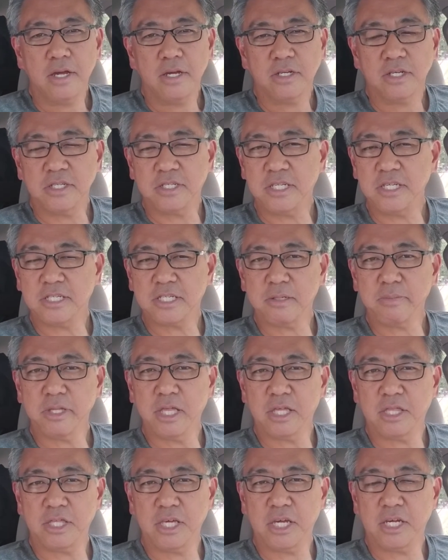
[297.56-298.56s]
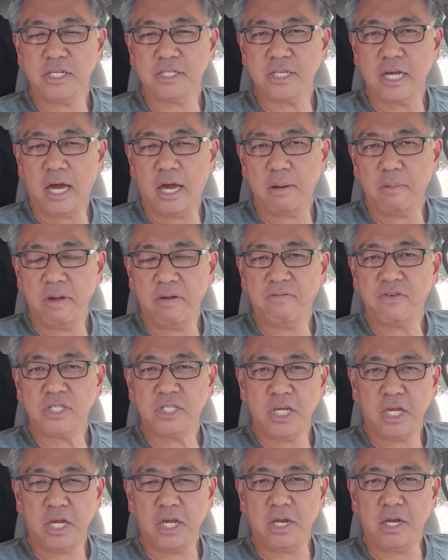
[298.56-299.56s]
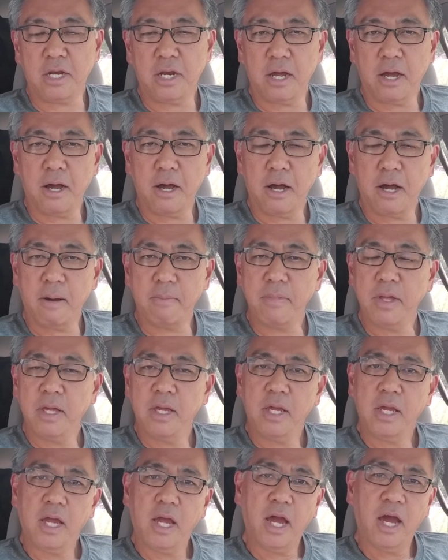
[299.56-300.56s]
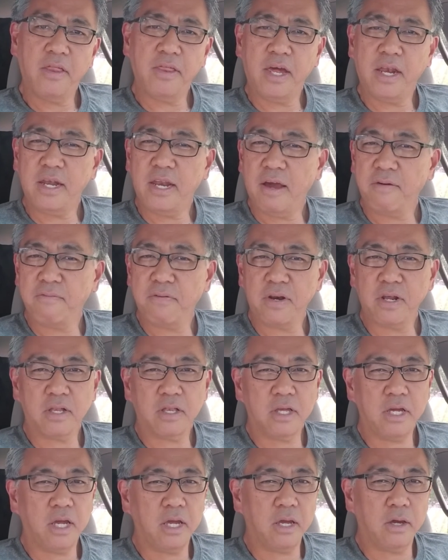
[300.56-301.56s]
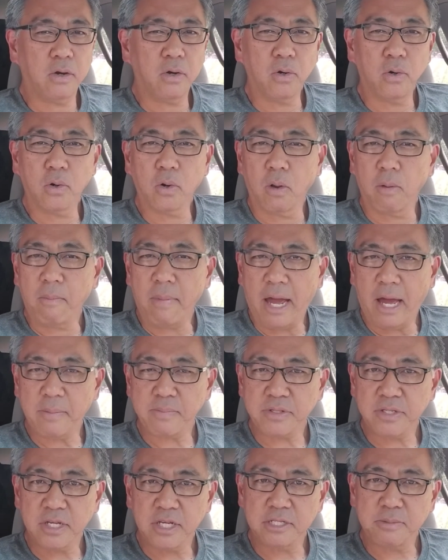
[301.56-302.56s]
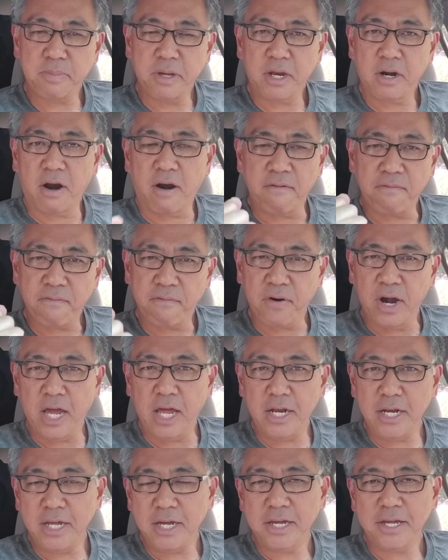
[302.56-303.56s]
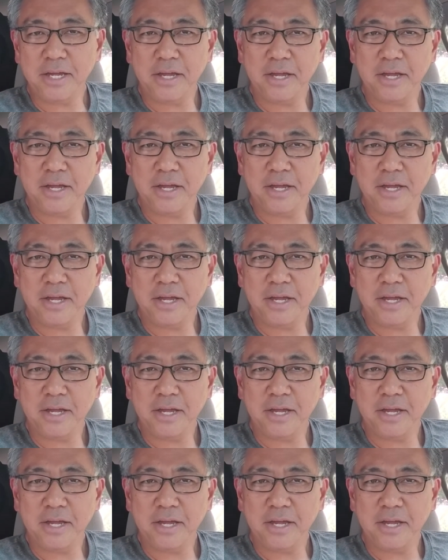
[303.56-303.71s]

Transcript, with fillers: to see some of the things that we've seen. Um, and then definitely Google Maps has been our friend.